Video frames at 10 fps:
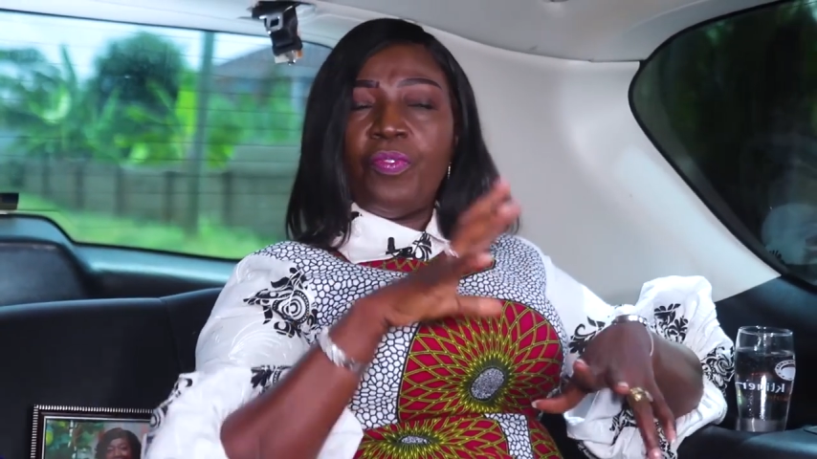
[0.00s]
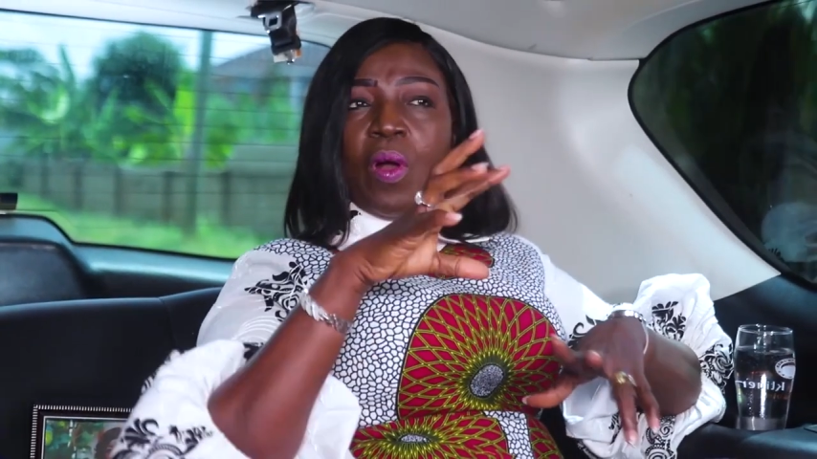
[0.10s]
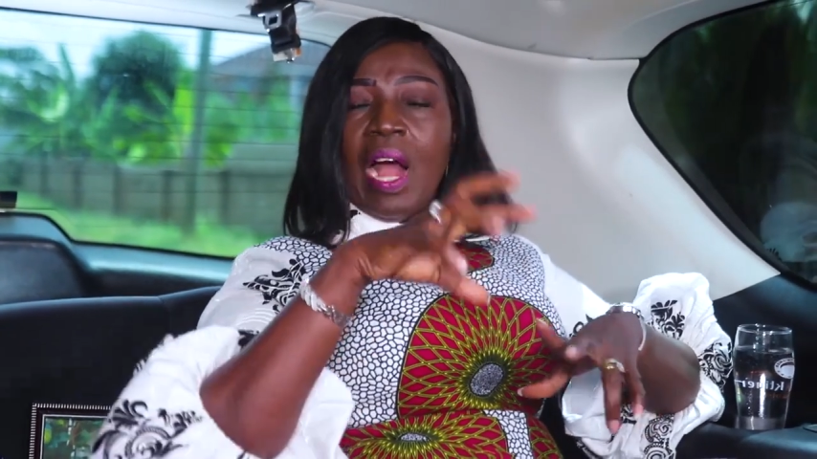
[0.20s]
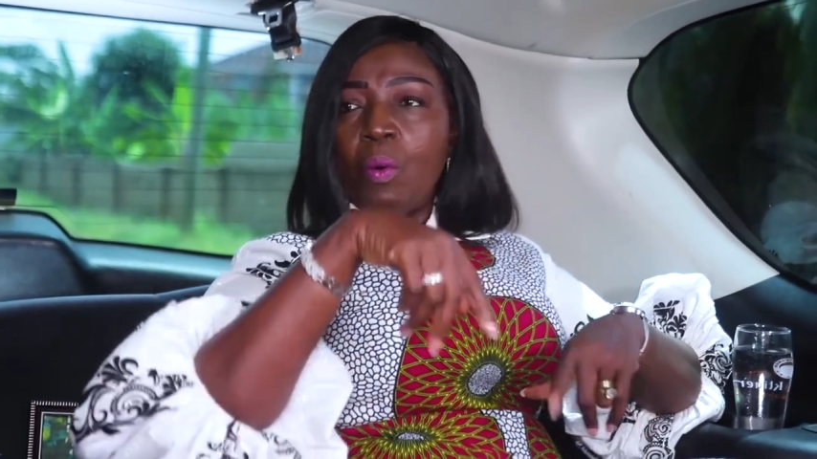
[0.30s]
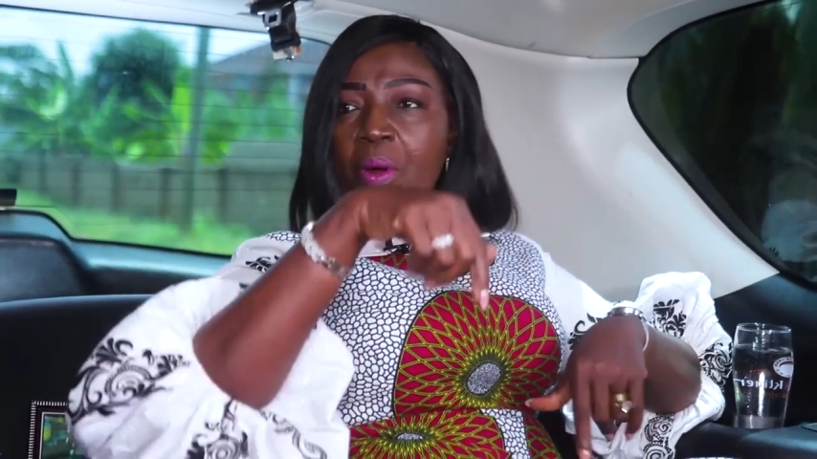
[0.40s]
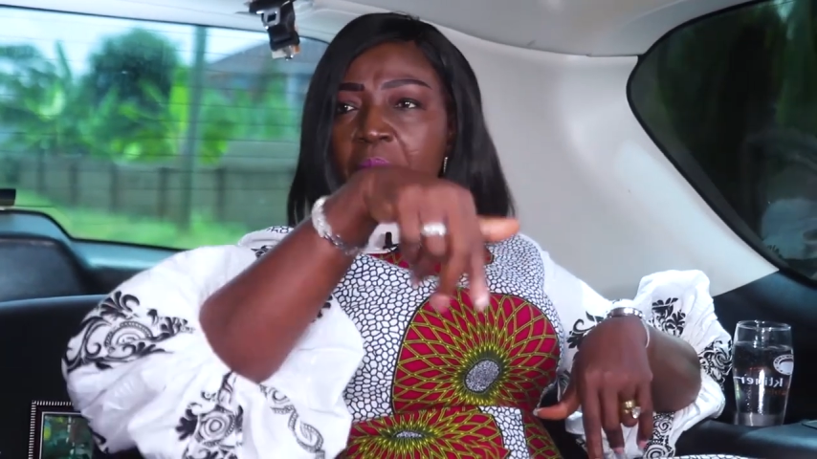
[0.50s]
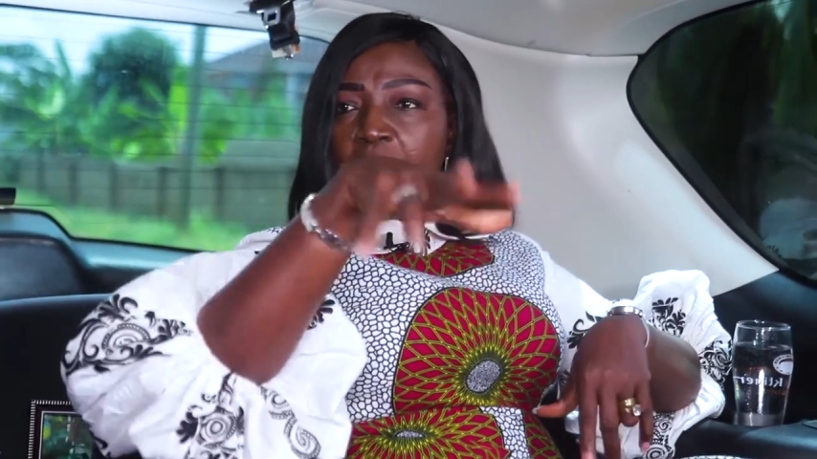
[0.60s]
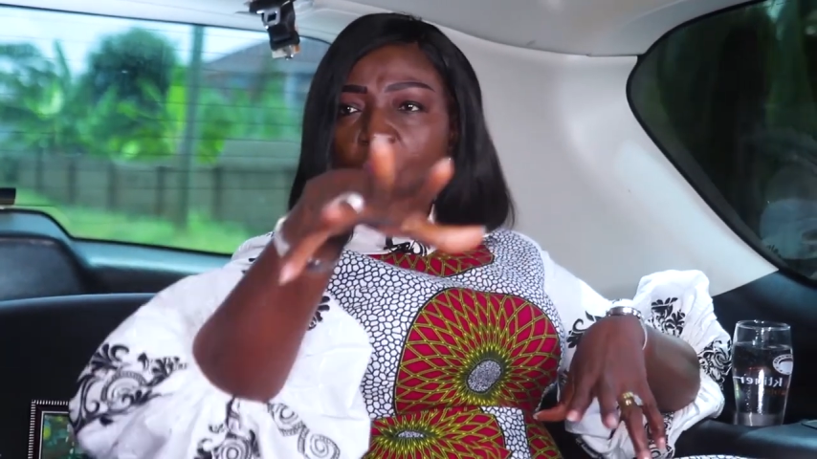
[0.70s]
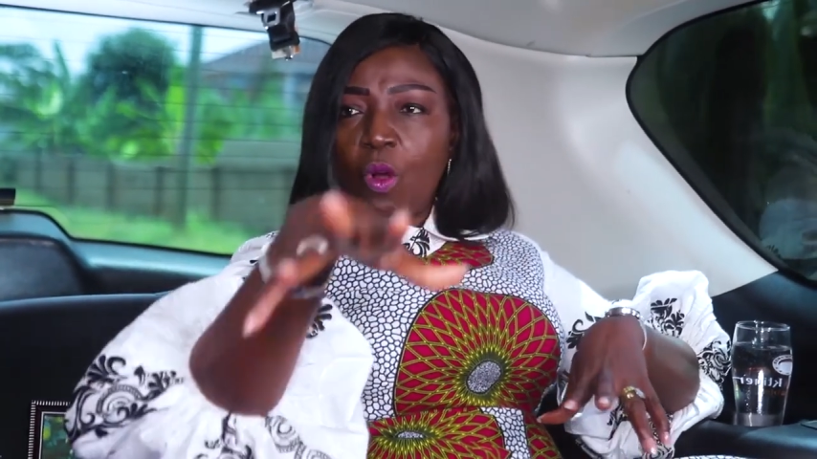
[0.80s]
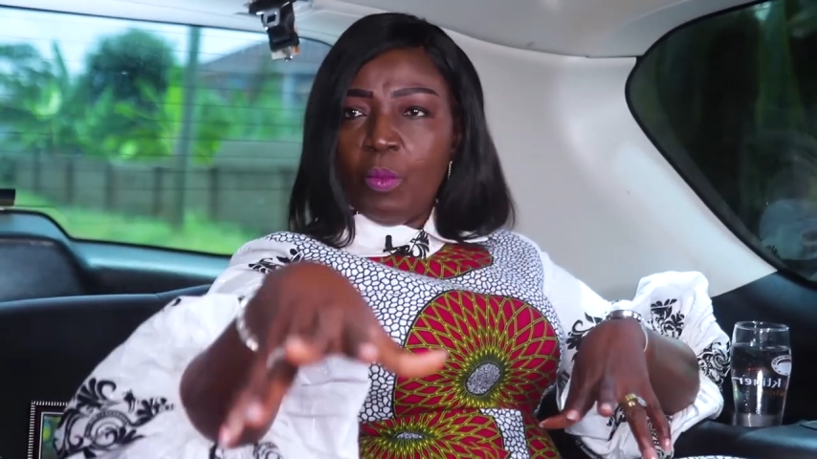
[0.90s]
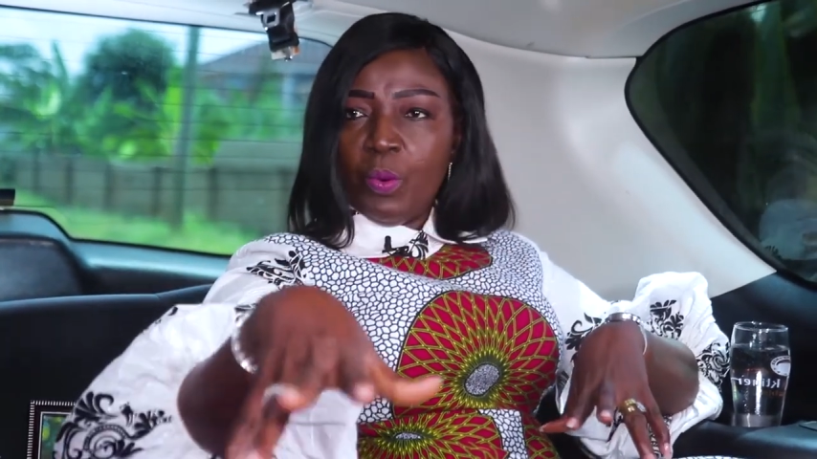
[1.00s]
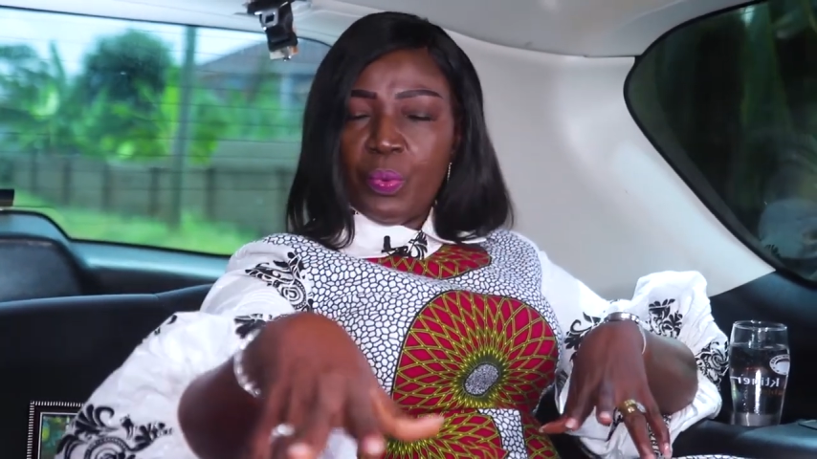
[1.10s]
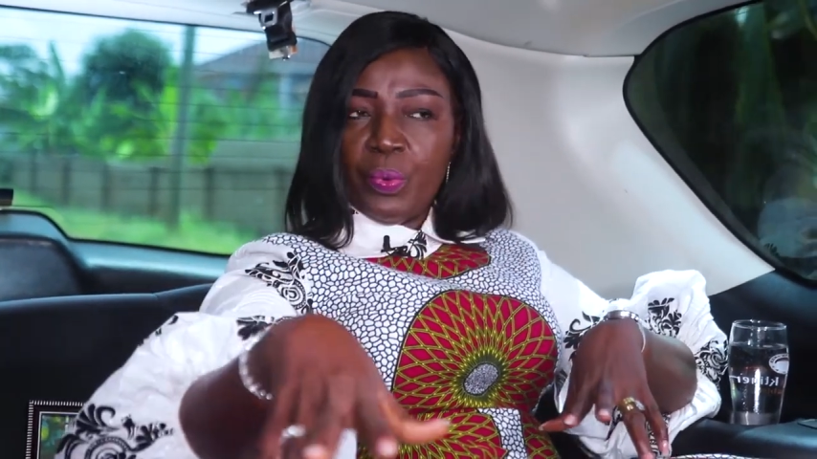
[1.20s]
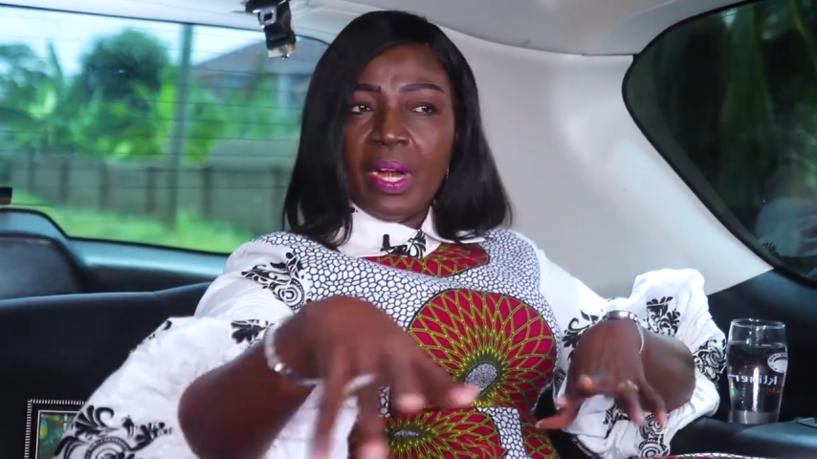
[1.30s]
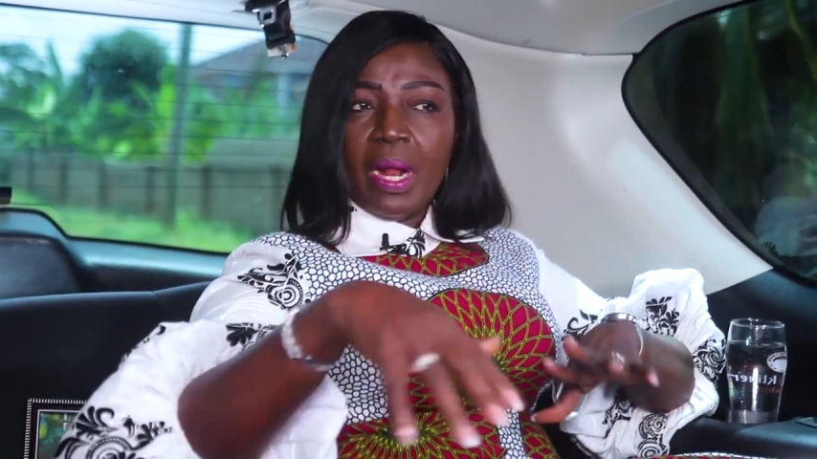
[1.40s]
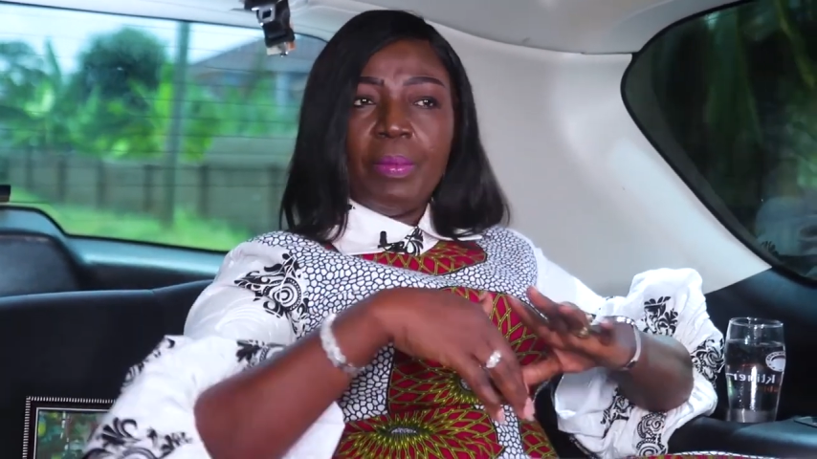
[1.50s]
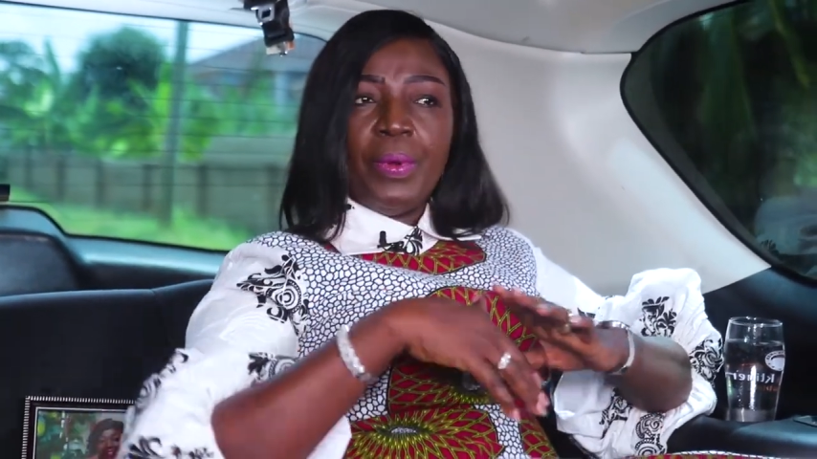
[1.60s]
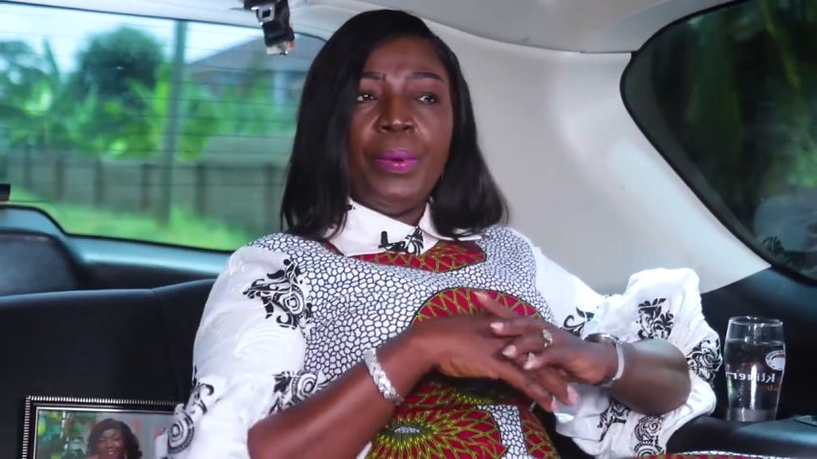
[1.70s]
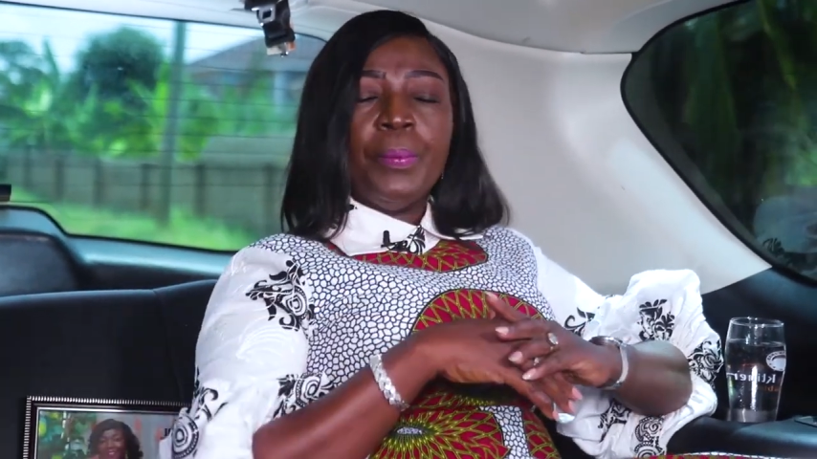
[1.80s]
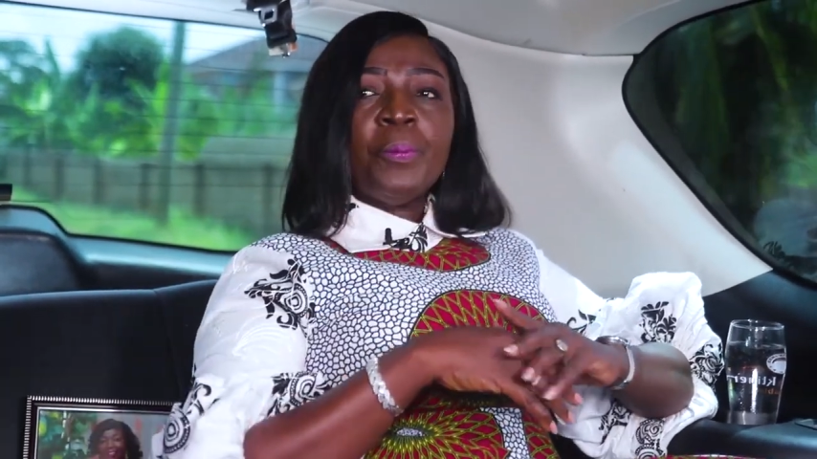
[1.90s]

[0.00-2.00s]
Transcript: For our Raymond Komo program. No,